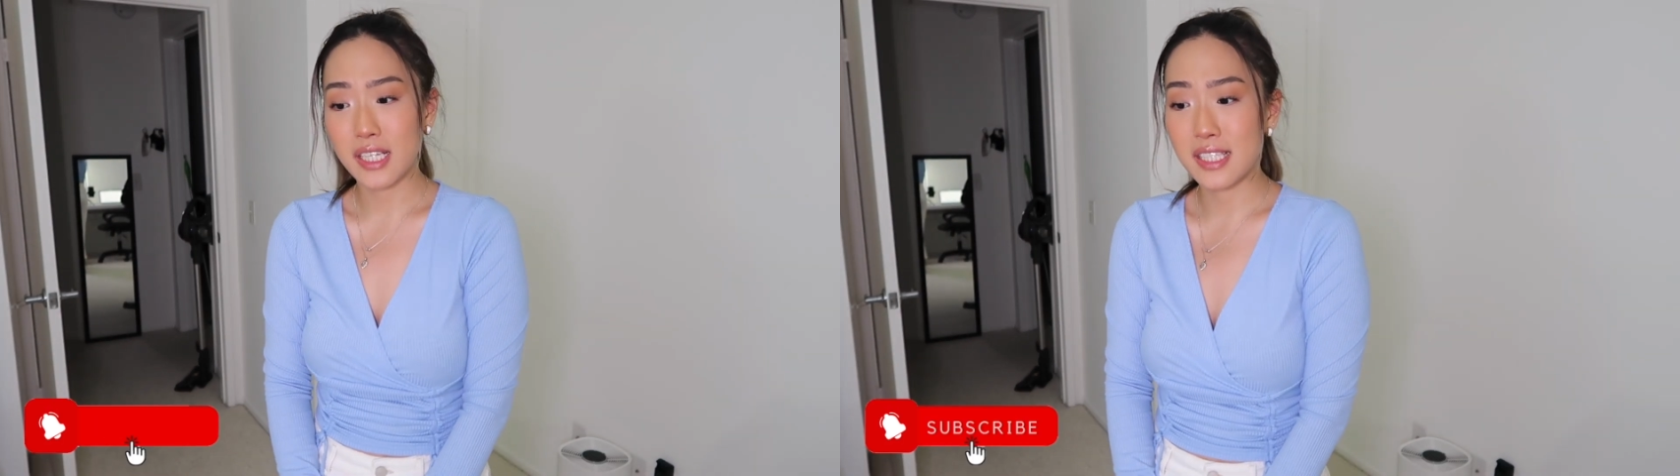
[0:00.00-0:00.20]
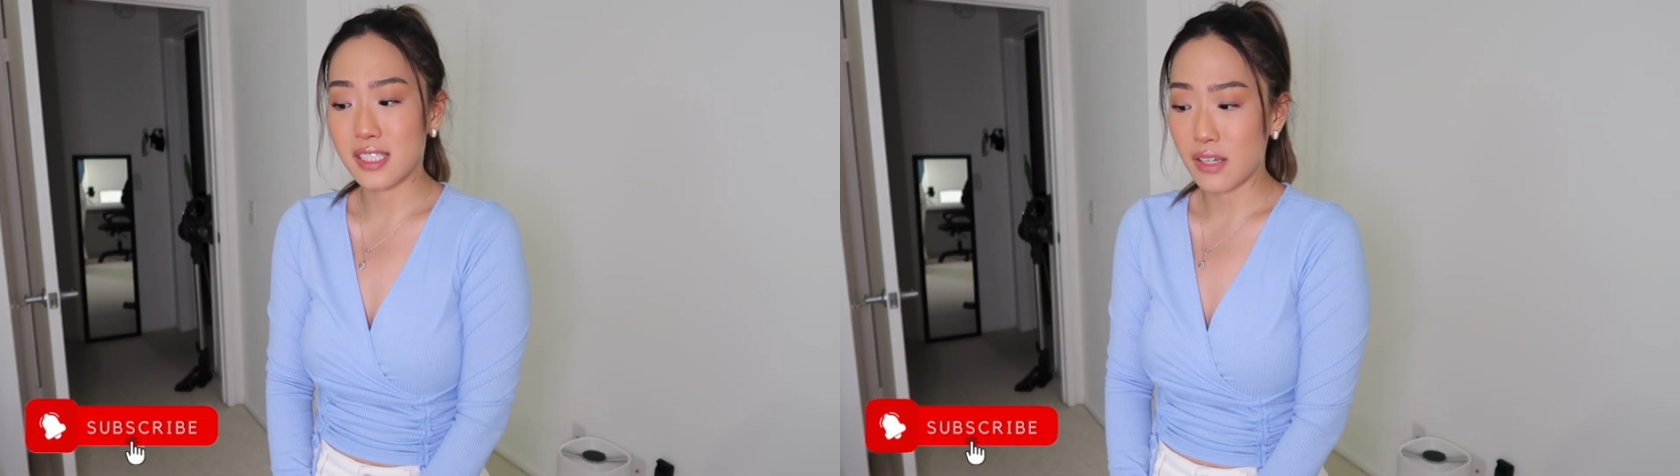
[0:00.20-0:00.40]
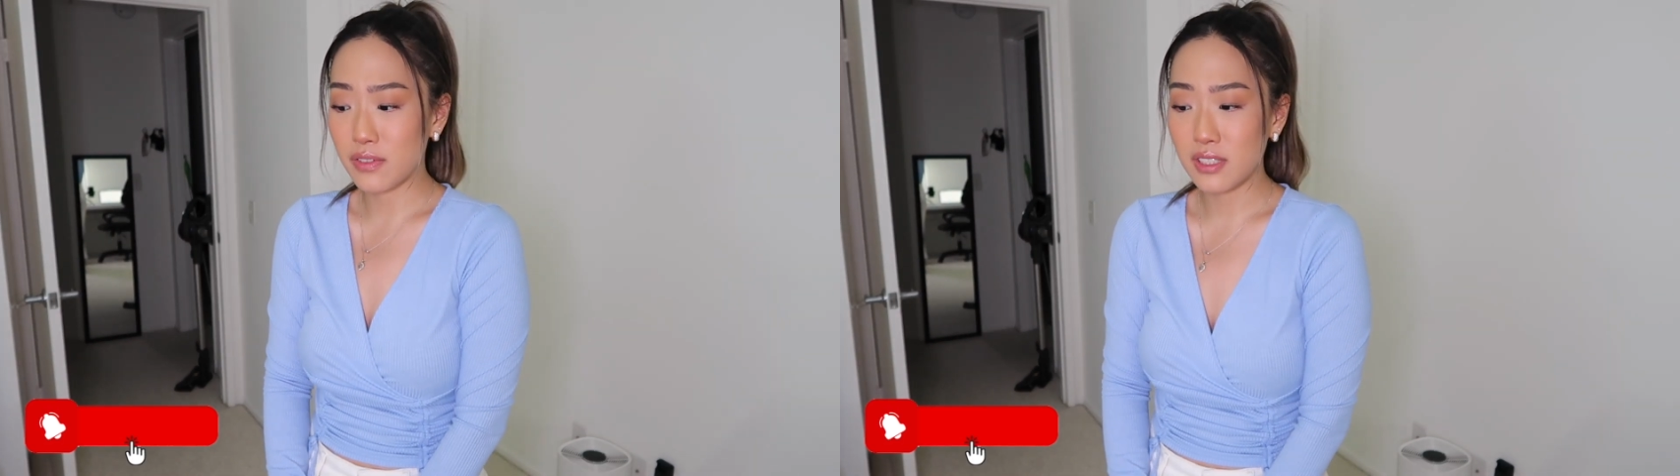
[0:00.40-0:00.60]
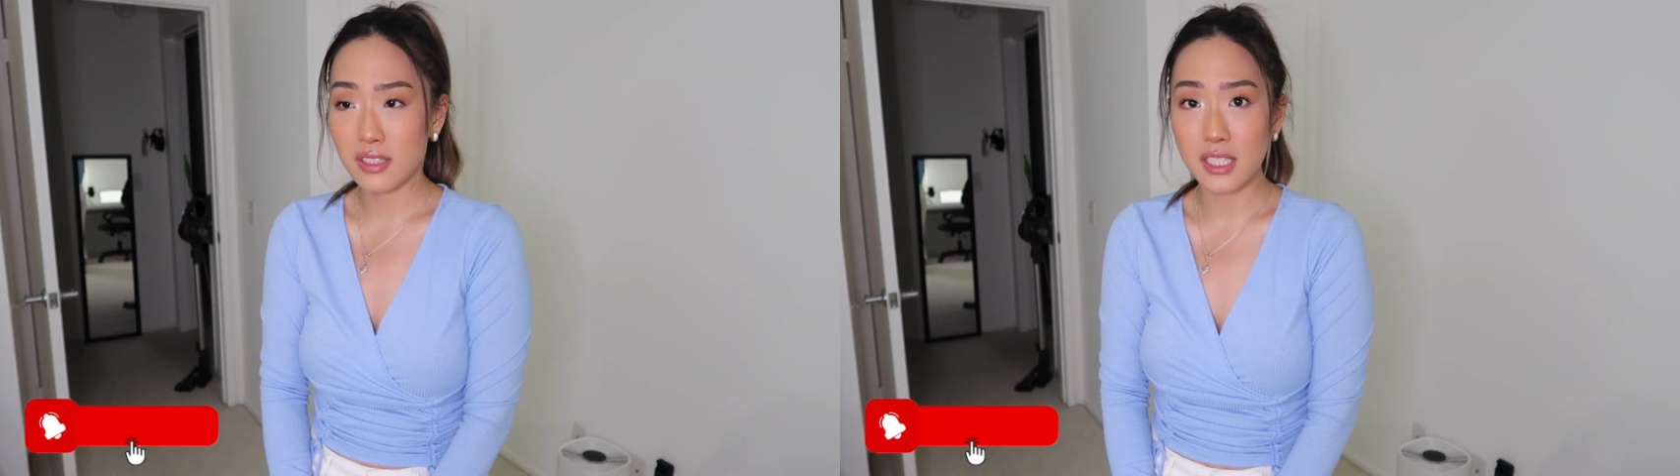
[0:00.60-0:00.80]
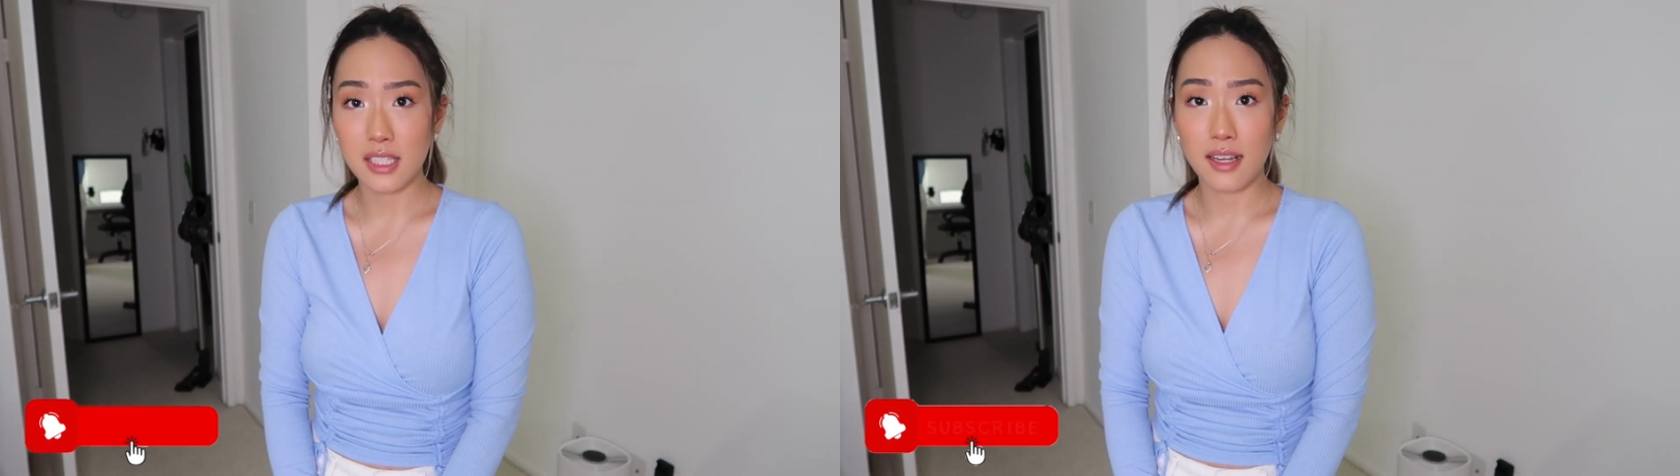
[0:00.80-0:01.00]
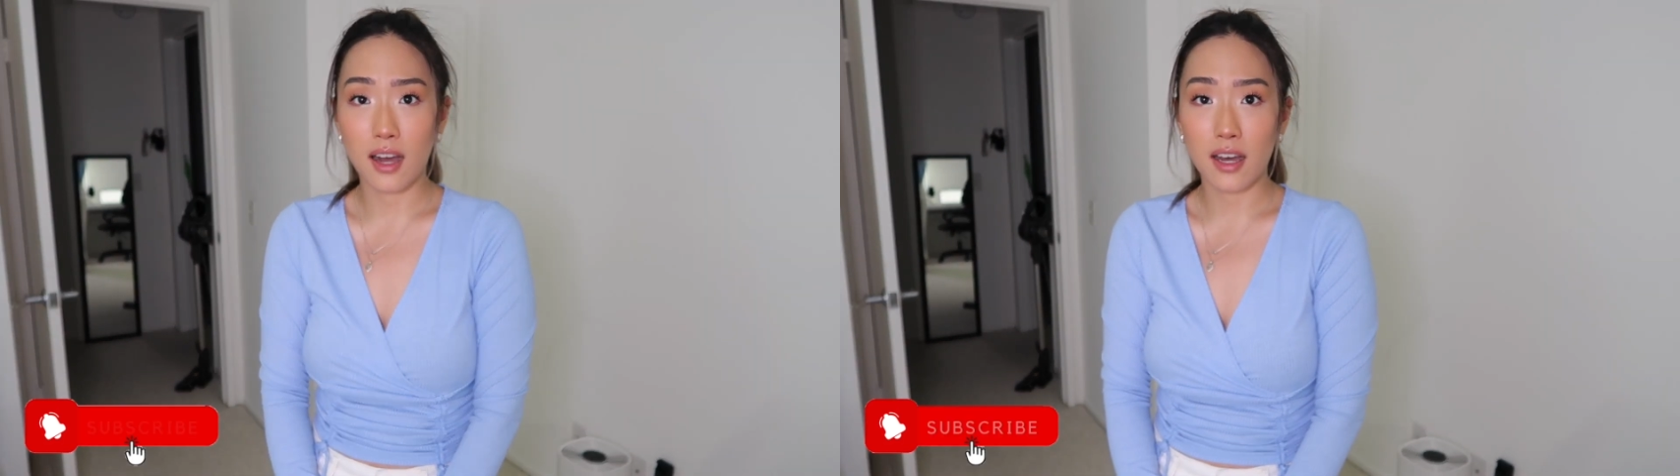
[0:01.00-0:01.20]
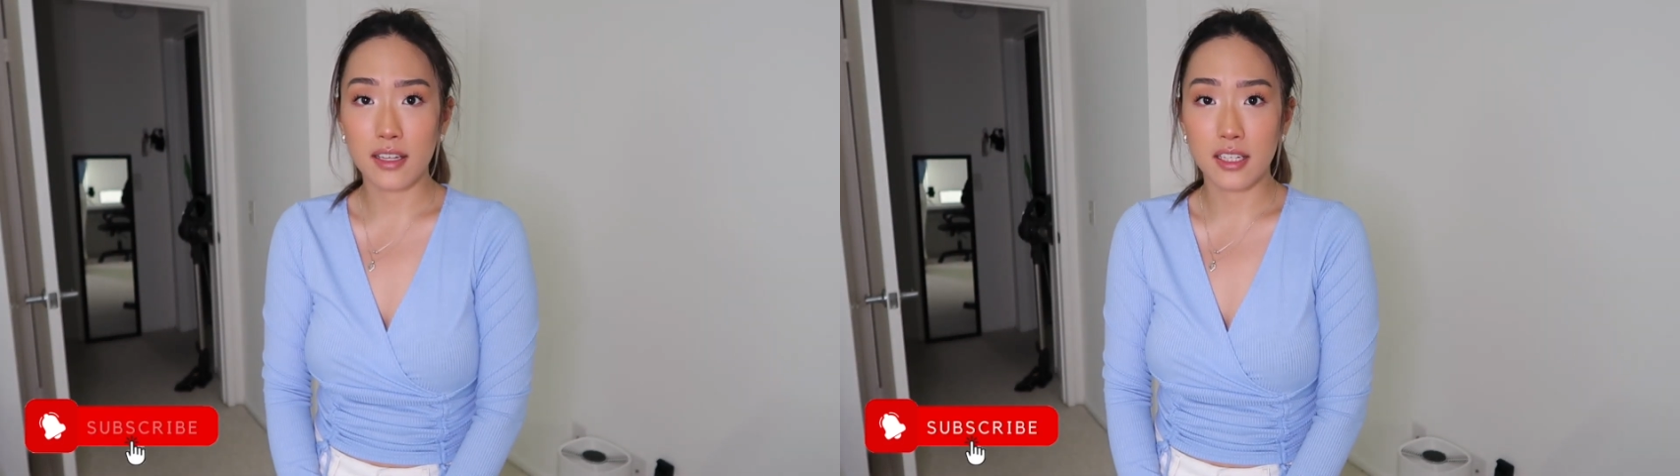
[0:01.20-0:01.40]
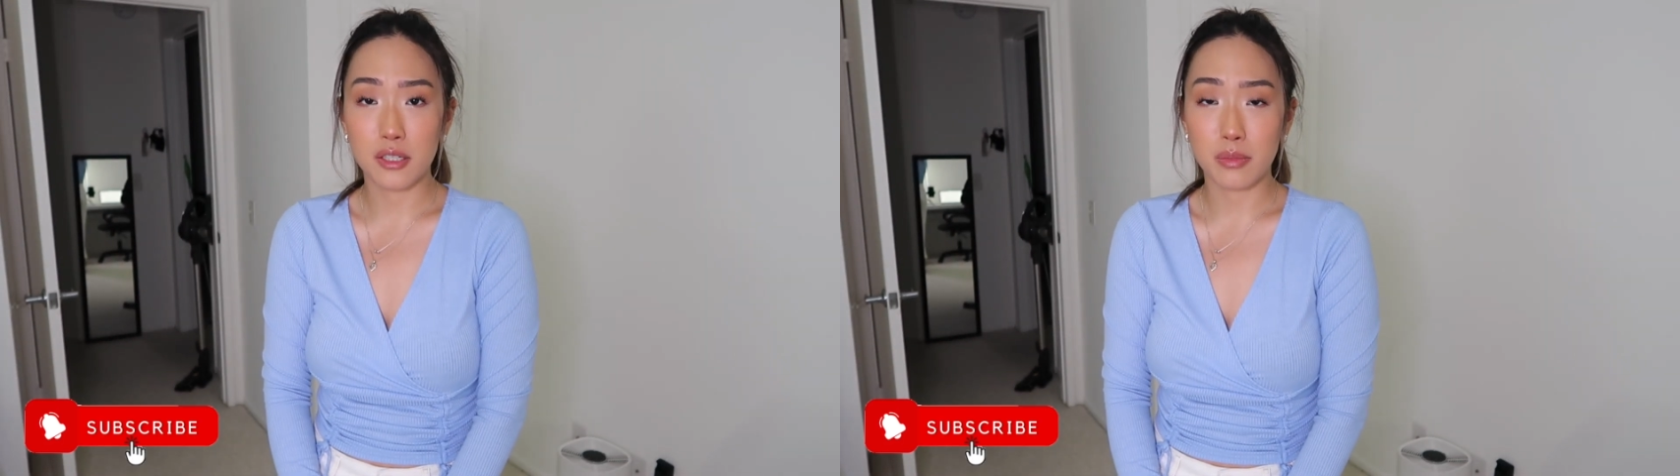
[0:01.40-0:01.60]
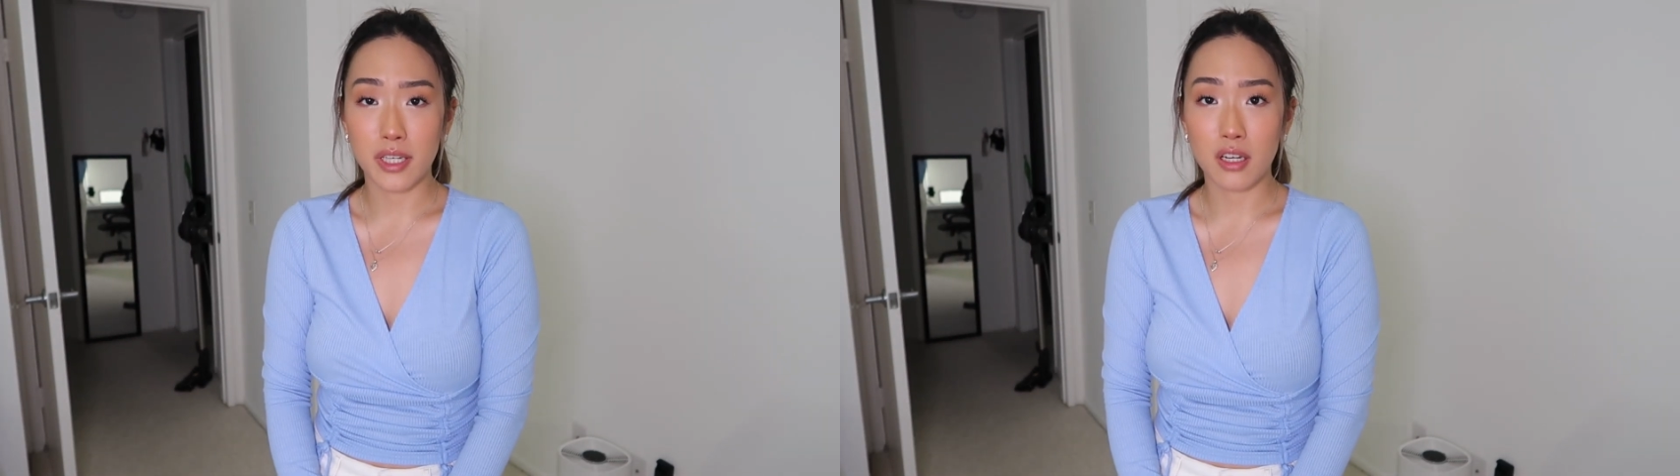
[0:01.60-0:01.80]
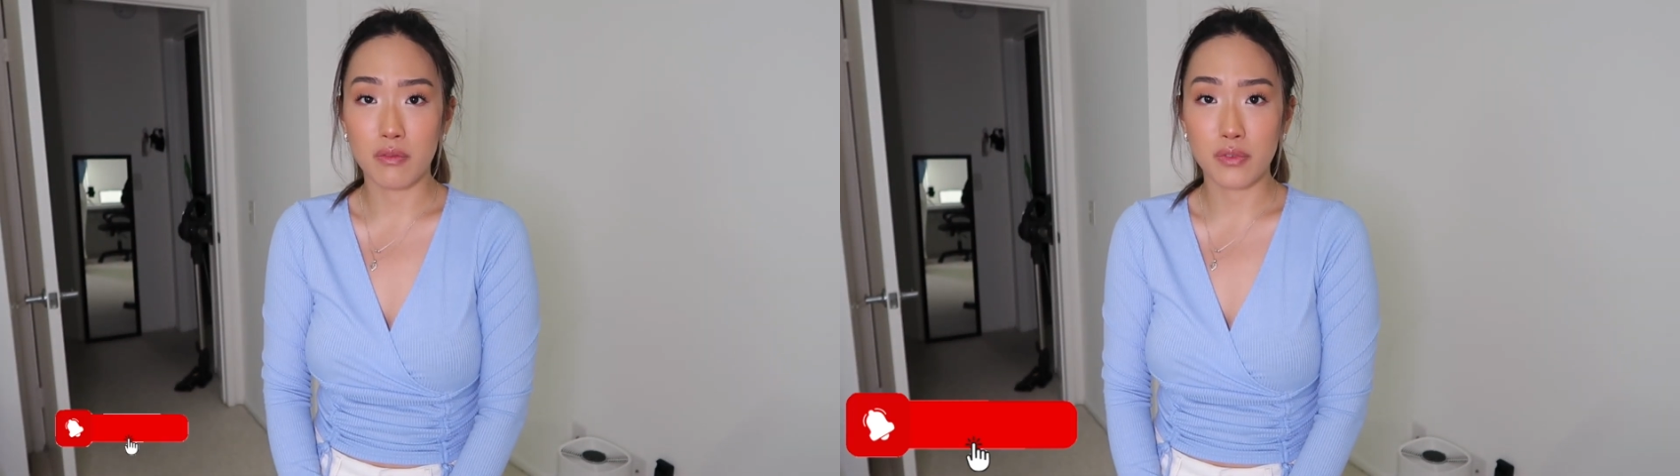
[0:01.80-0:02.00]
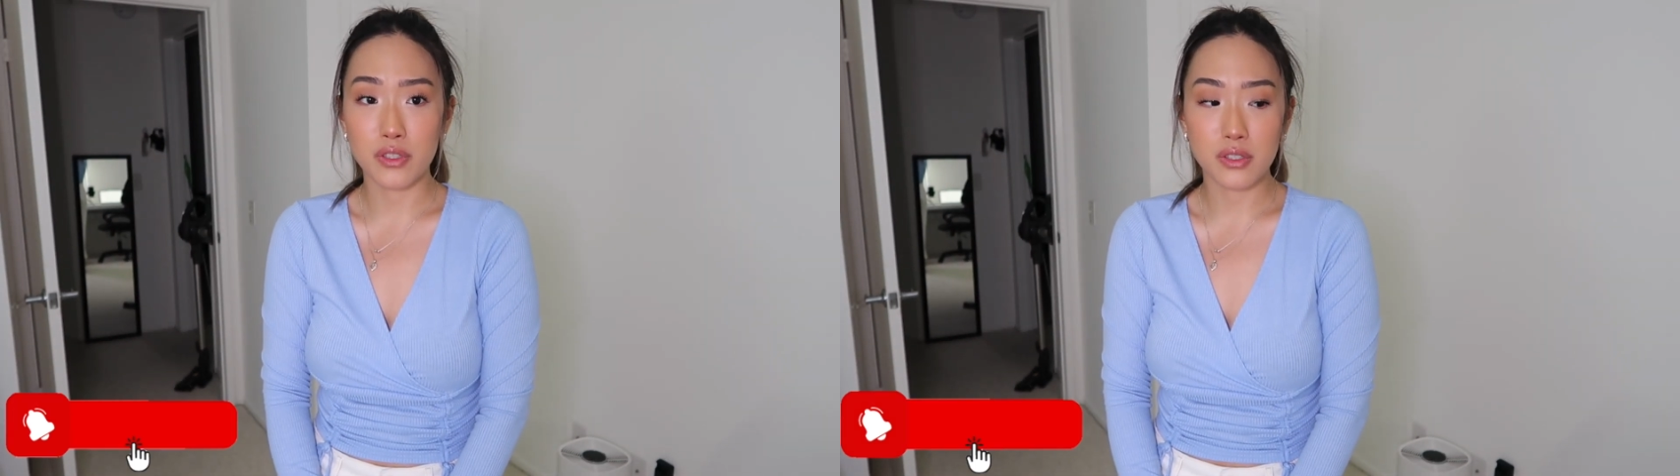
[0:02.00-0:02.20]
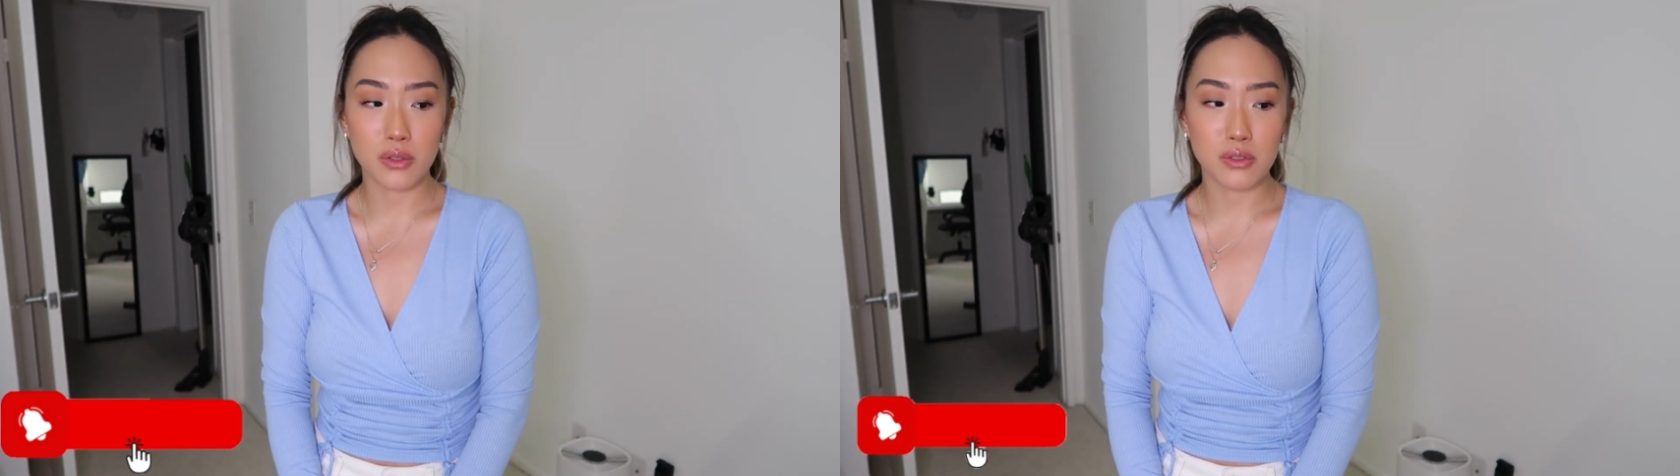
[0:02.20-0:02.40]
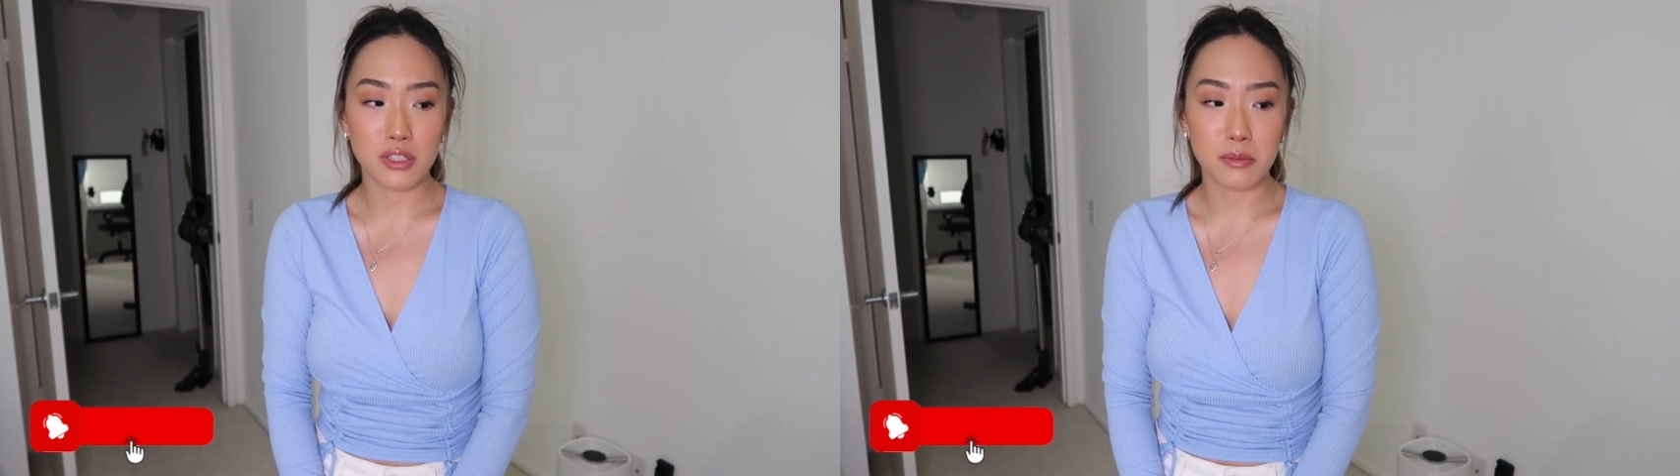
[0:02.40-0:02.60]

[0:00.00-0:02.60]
It's definitely not in my comfort zone